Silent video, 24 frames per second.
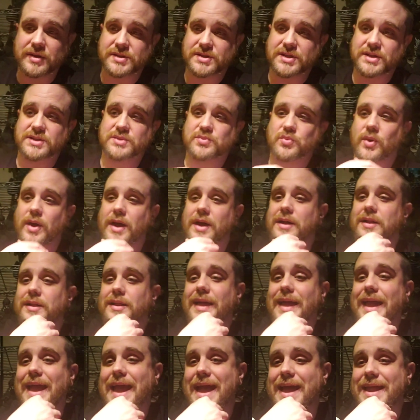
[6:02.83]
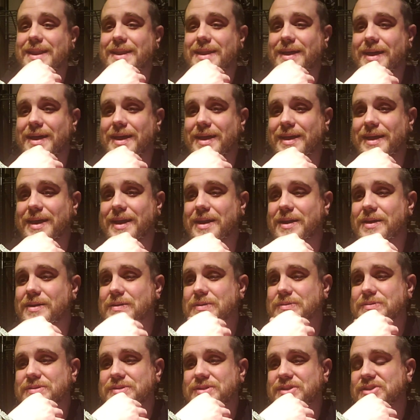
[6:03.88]
this as well, and
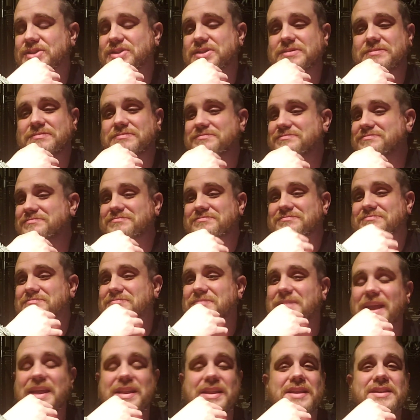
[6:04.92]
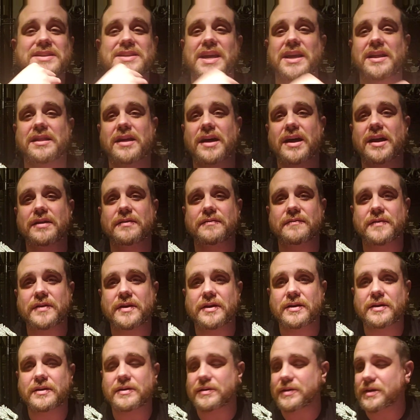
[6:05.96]
it didn't take a lot
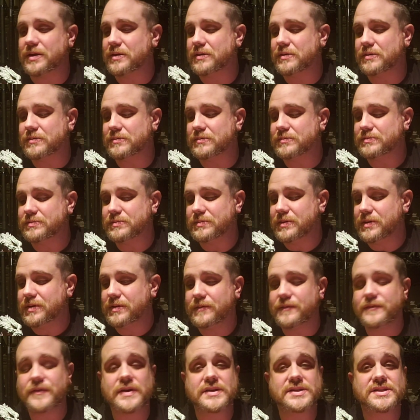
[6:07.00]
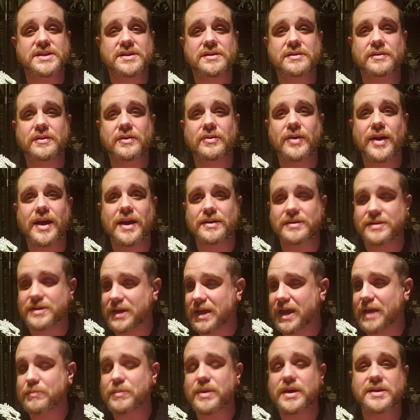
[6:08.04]
of fussing around to
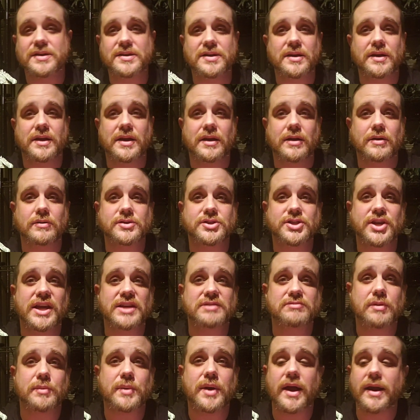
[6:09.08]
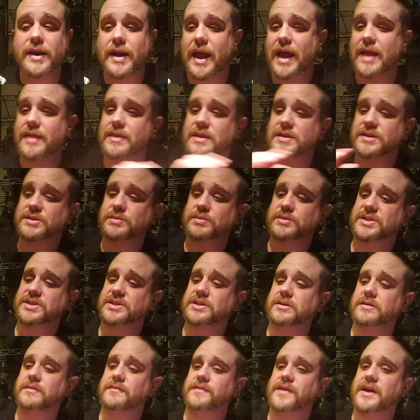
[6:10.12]
get me to change my mind. And this was
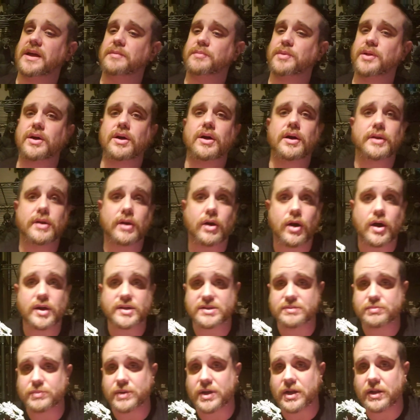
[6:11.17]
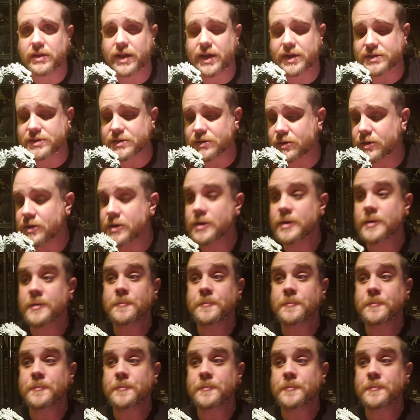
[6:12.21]
still available on Awesome Collector.